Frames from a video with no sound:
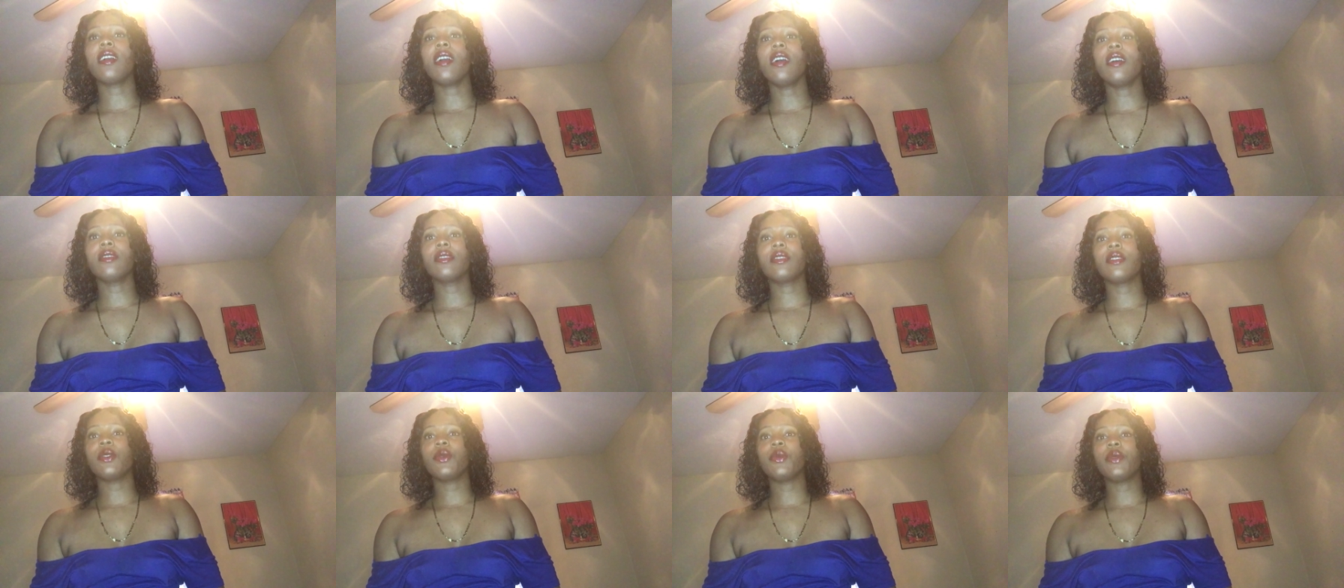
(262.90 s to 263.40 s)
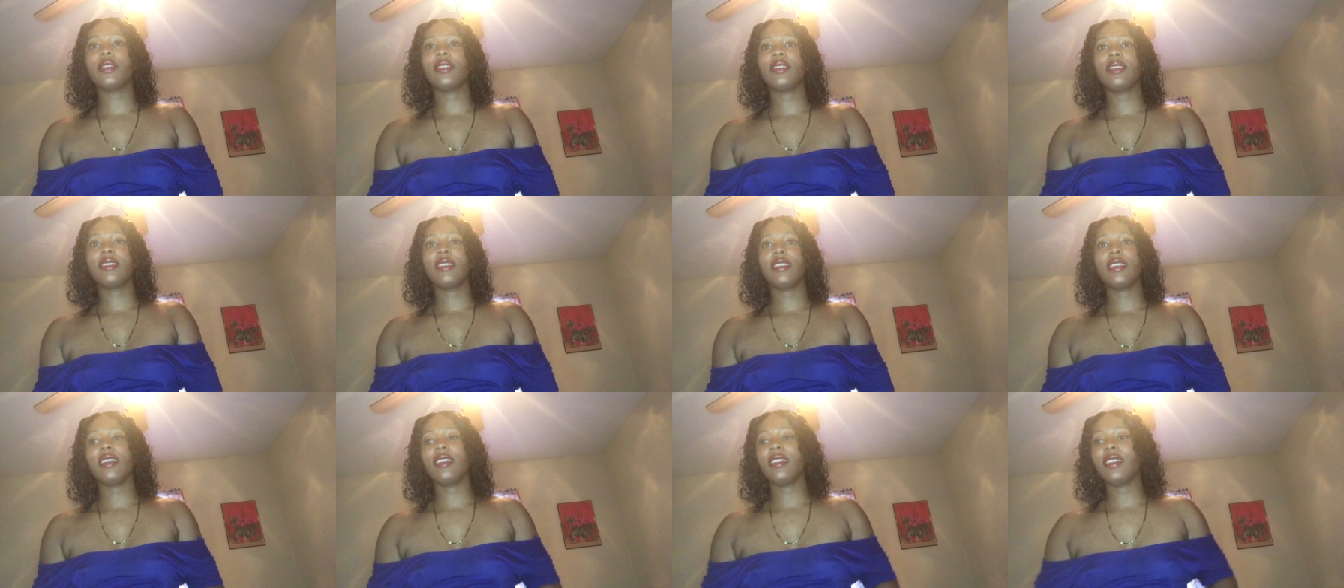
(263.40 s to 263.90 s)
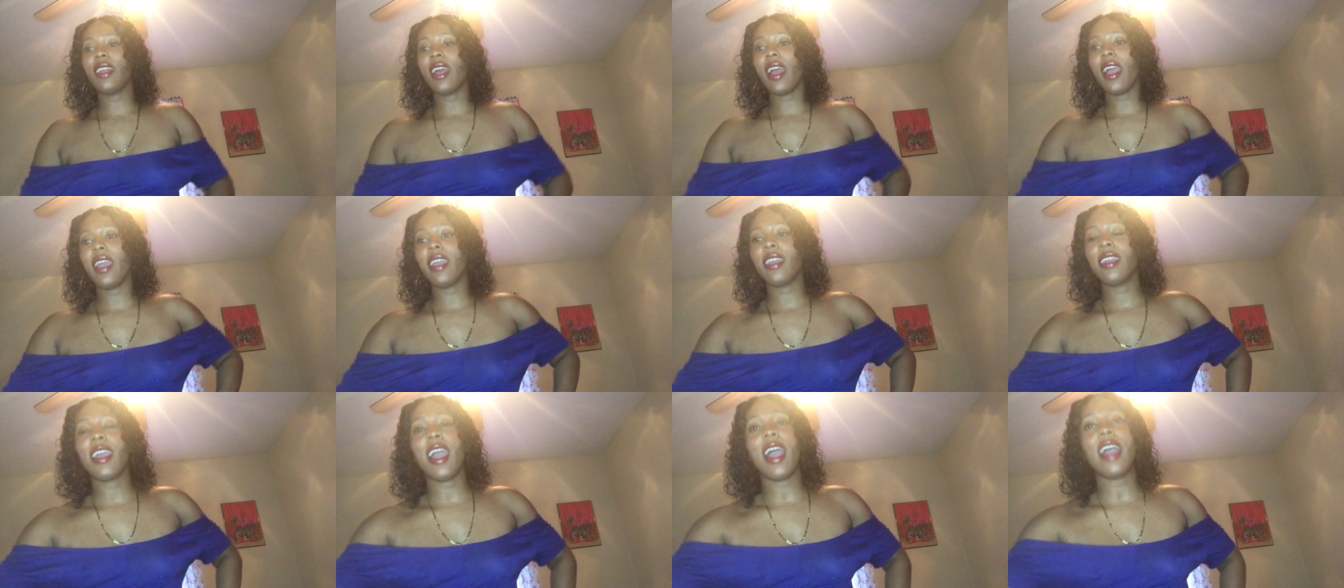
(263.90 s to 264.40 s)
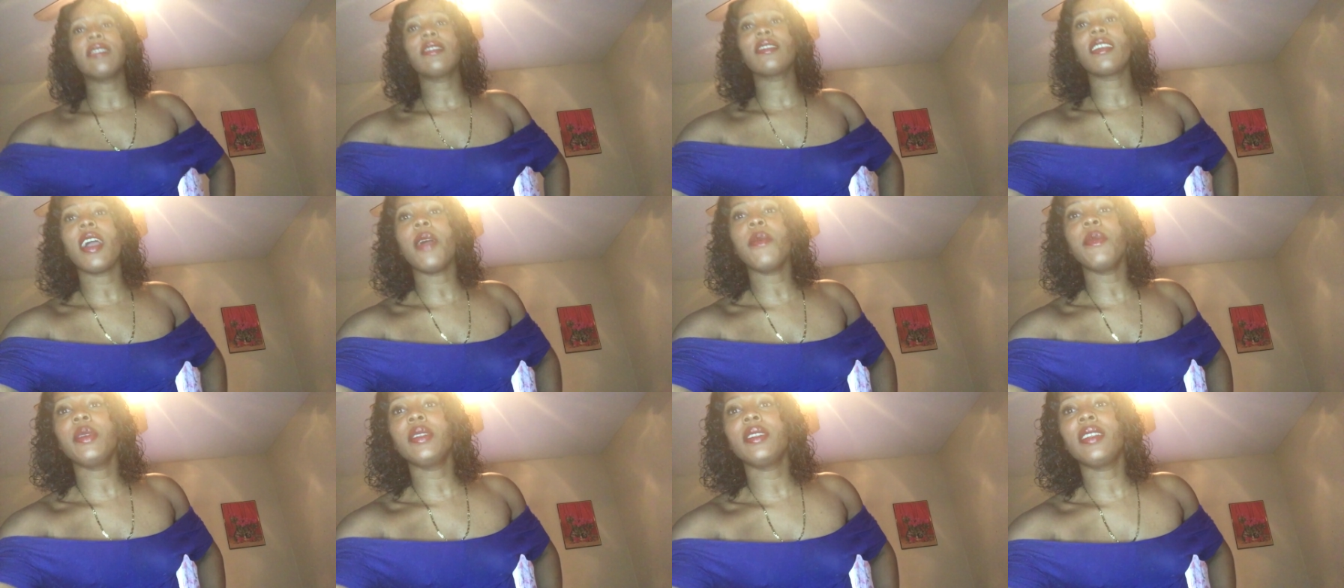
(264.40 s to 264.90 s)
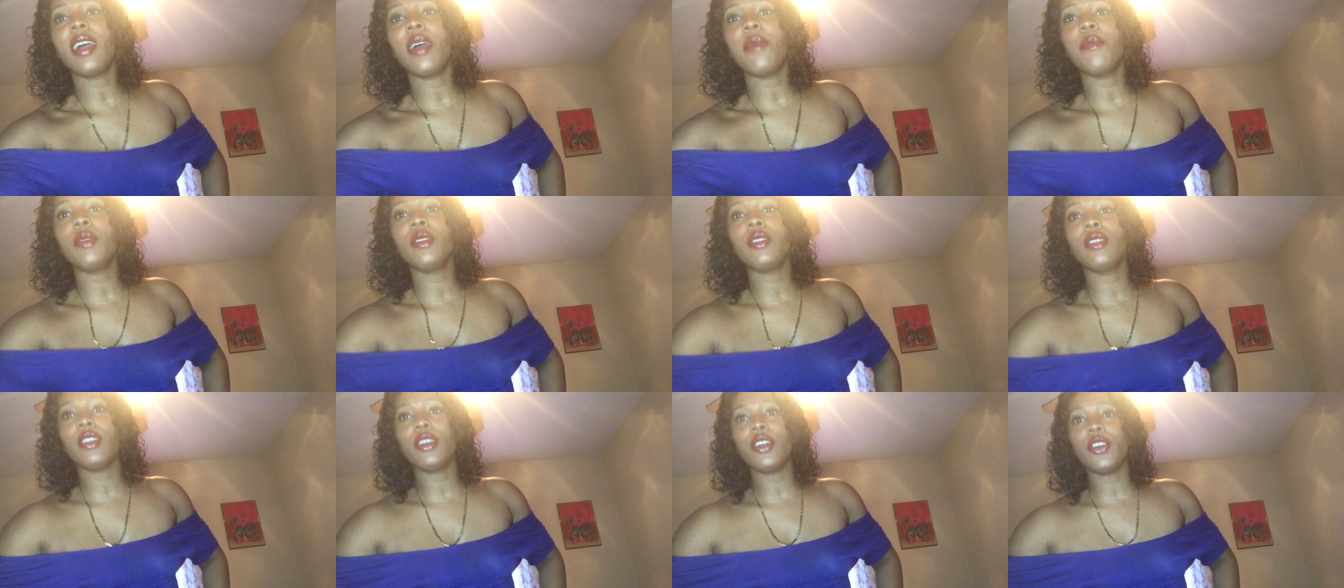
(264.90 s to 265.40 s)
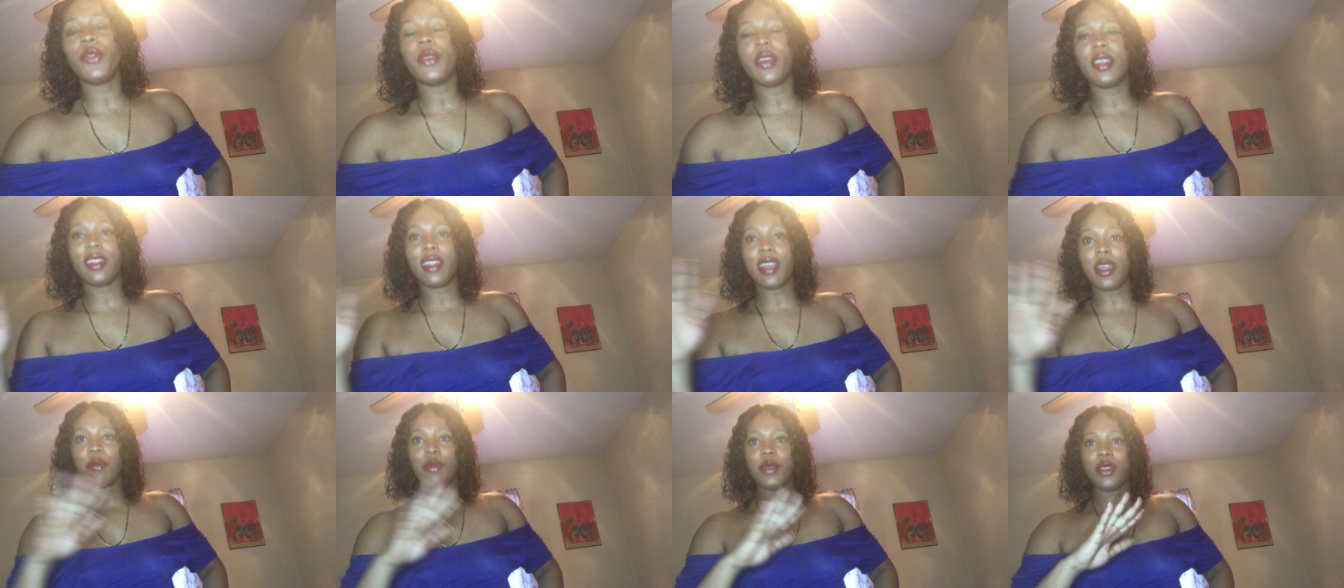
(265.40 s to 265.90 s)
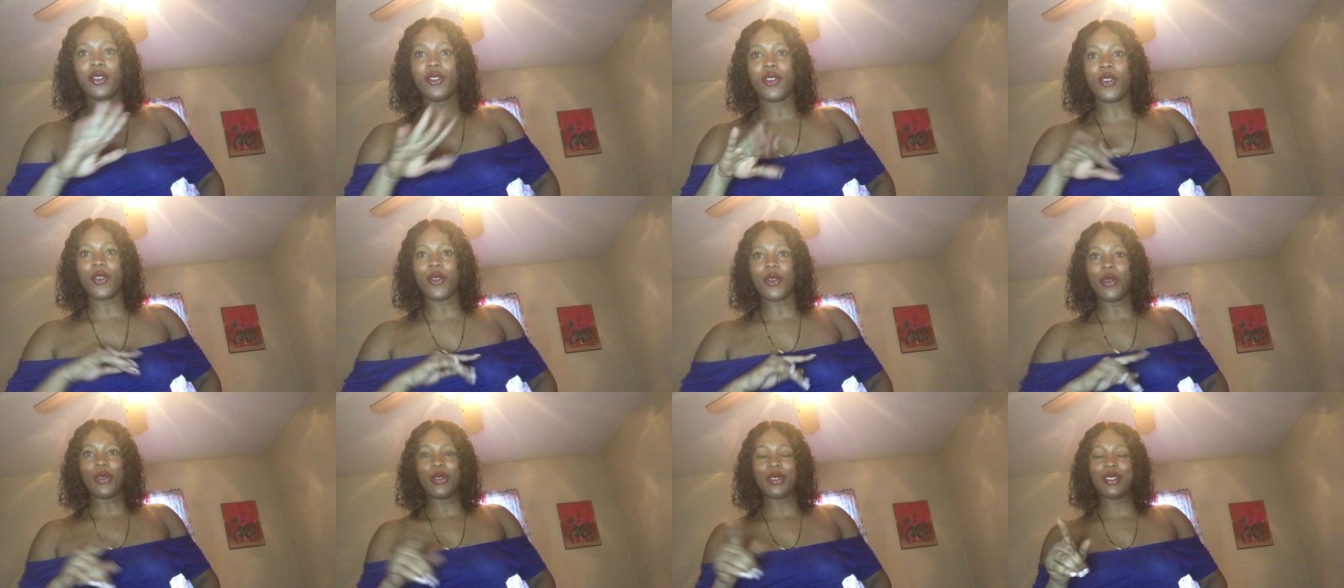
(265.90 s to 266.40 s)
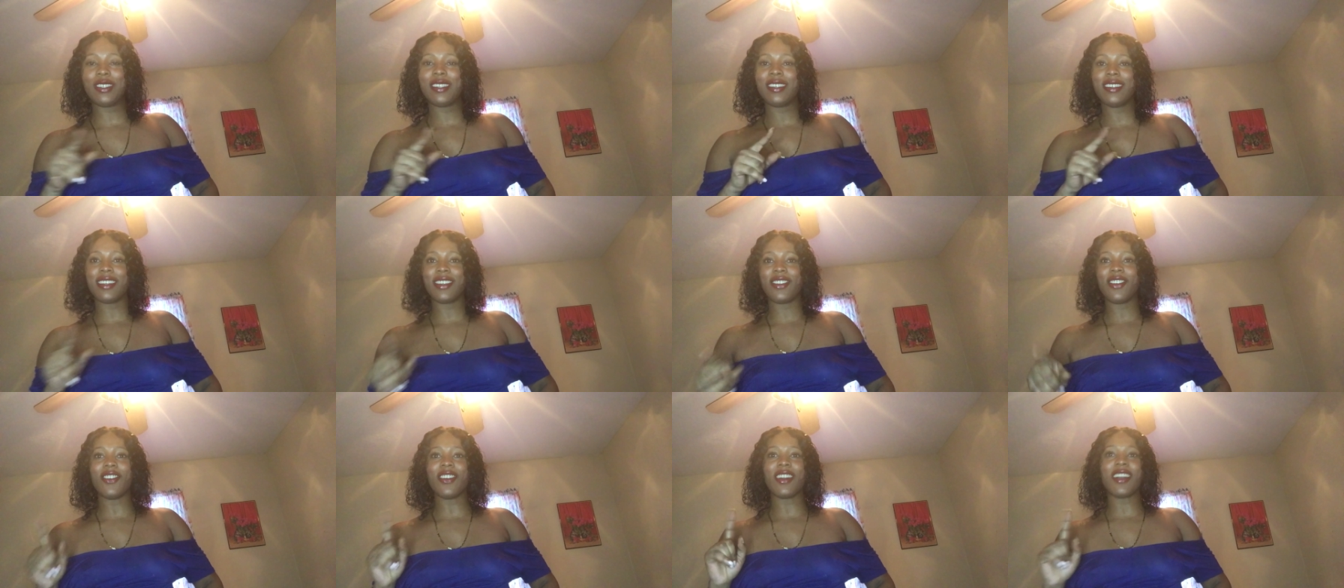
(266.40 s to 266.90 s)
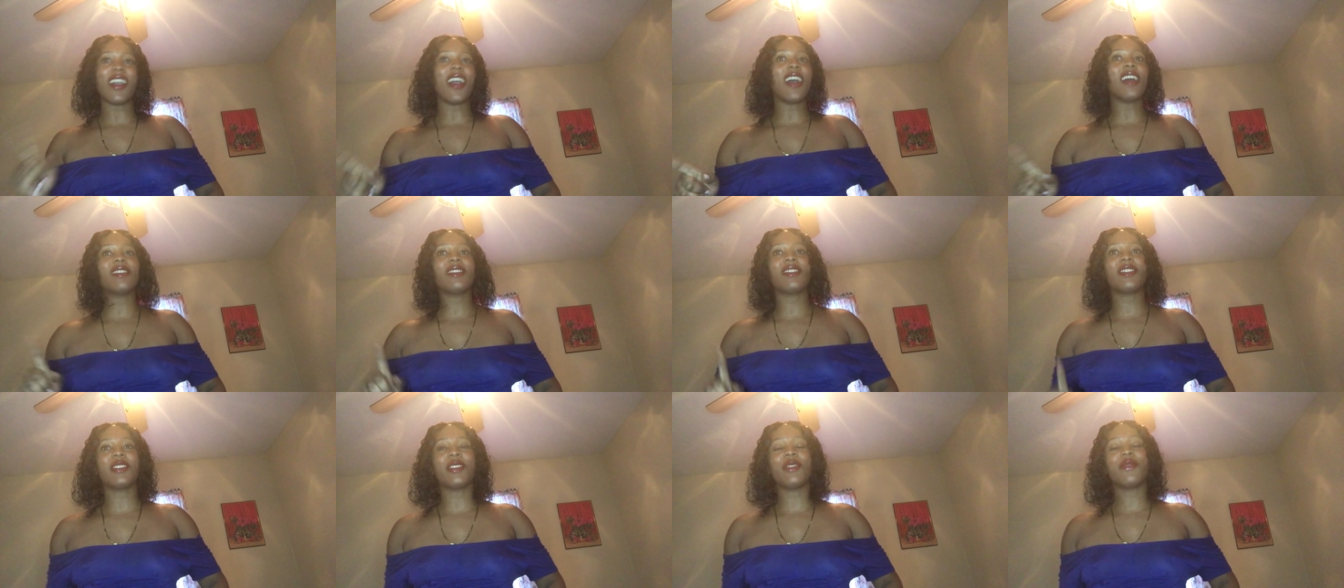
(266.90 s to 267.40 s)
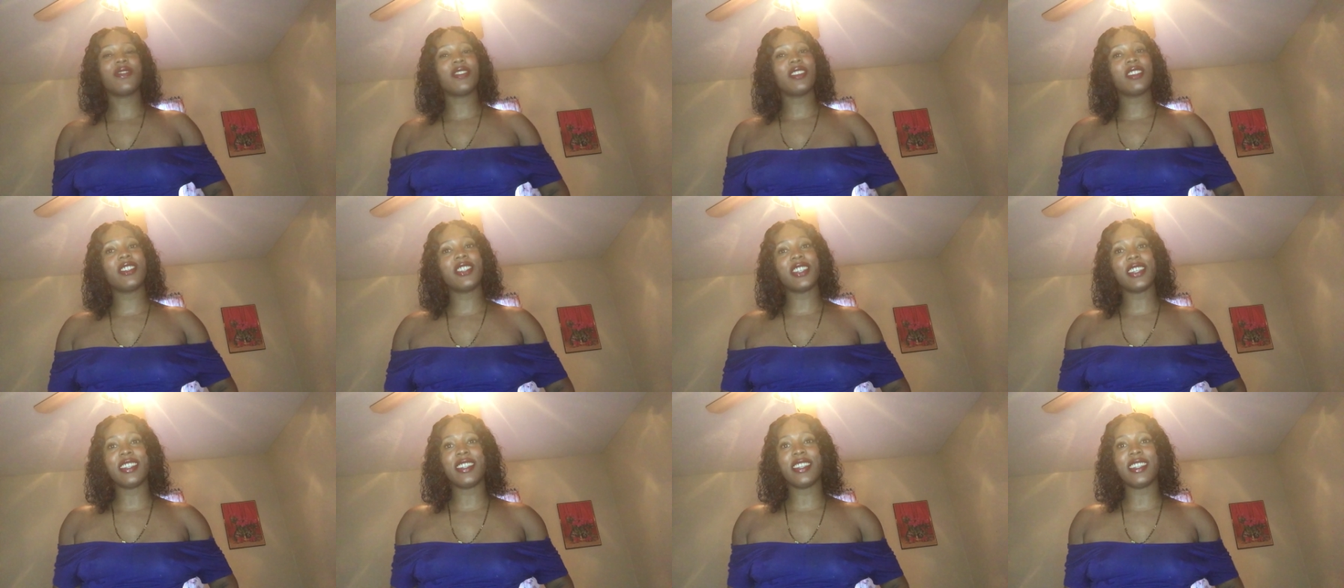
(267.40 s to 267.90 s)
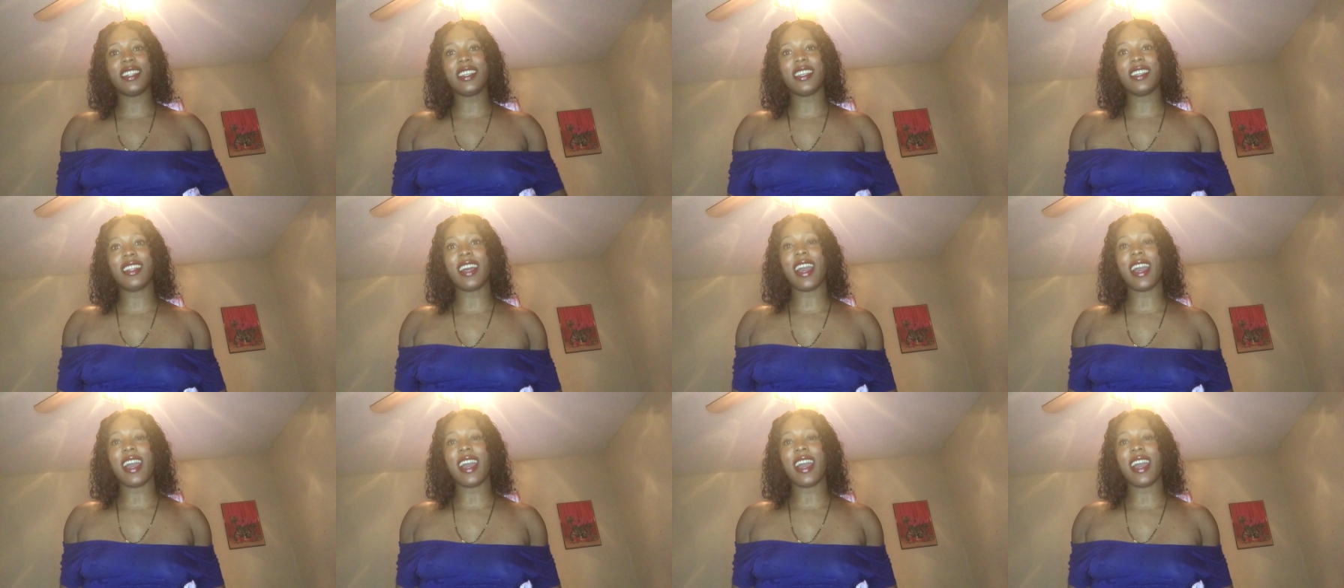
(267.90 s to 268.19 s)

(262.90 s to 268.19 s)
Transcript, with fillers: concert was lit. Like, guys, comment down below and let me know who took your concert virginity.